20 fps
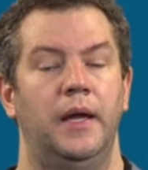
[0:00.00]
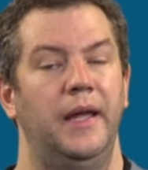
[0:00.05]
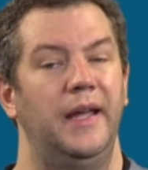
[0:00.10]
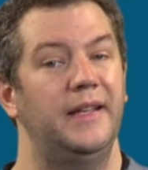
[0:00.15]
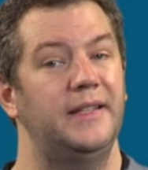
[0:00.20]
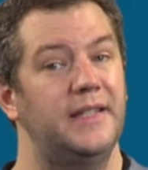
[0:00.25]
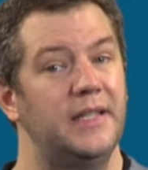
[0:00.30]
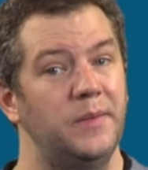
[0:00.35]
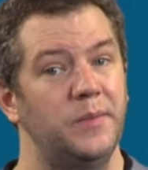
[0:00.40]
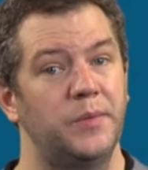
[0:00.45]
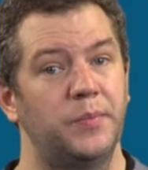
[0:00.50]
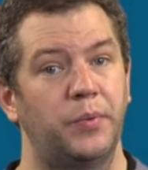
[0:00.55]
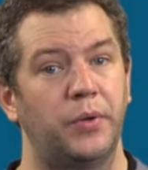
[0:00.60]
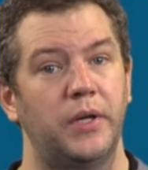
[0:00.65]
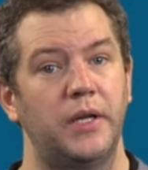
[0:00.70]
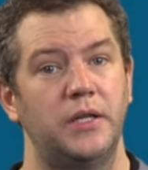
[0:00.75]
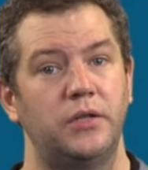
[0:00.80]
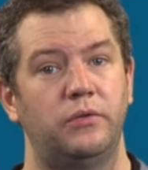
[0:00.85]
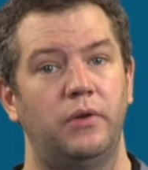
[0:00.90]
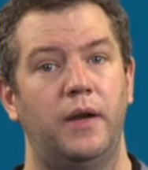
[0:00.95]
It seems
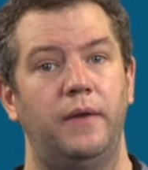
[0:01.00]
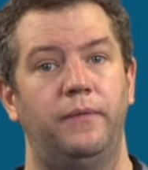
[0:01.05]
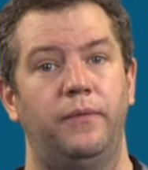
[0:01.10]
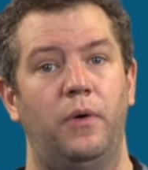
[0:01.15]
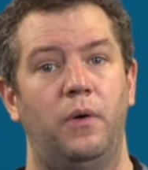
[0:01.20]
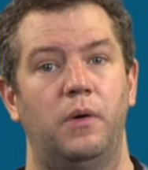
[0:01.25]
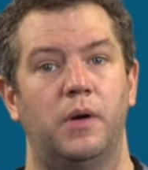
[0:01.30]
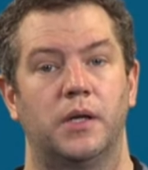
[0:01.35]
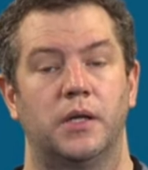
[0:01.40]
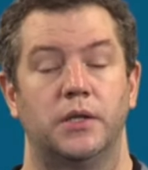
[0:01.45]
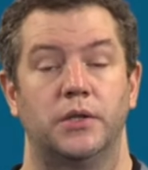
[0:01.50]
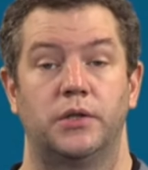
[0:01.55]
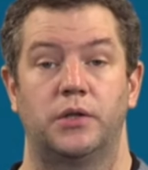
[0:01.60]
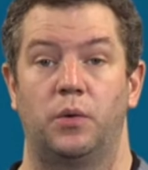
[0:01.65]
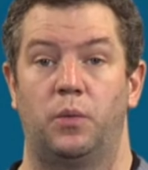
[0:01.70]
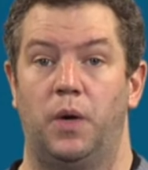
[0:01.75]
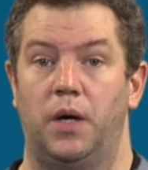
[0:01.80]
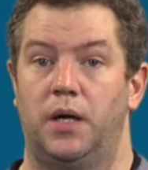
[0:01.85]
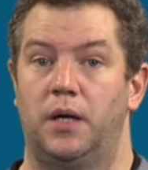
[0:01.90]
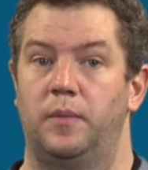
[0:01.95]
pretty straightforward, so
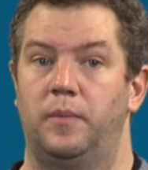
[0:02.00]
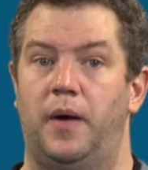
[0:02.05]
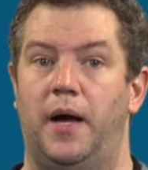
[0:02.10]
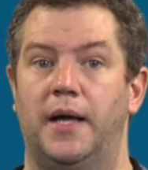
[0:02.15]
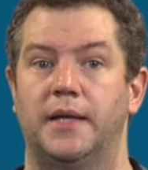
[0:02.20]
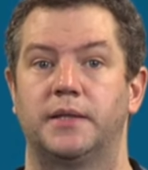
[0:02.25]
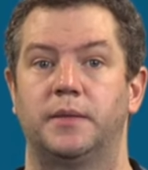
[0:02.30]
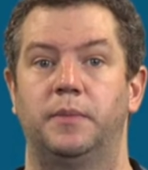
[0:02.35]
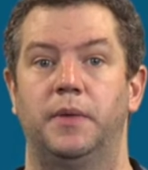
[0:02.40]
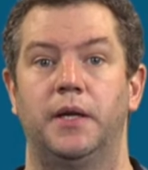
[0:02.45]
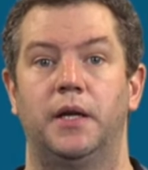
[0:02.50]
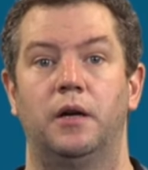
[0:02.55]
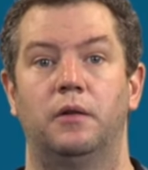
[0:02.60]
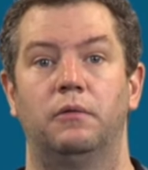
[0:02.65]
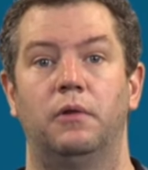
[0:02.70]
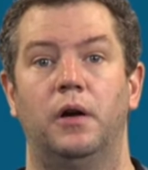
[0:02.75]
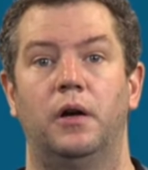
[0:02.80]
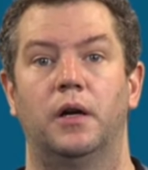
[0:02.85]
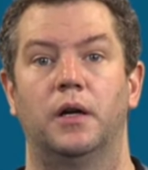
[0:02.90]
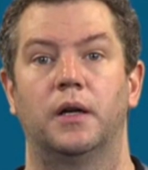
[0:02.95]
what could possibly go
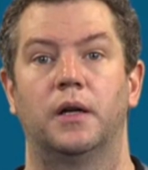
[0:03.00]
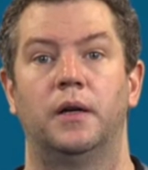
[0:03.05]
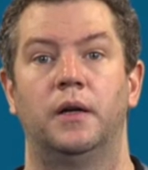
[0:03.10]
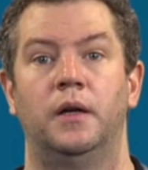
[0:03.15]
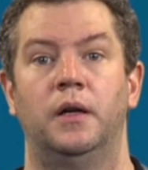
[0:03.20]
wrong?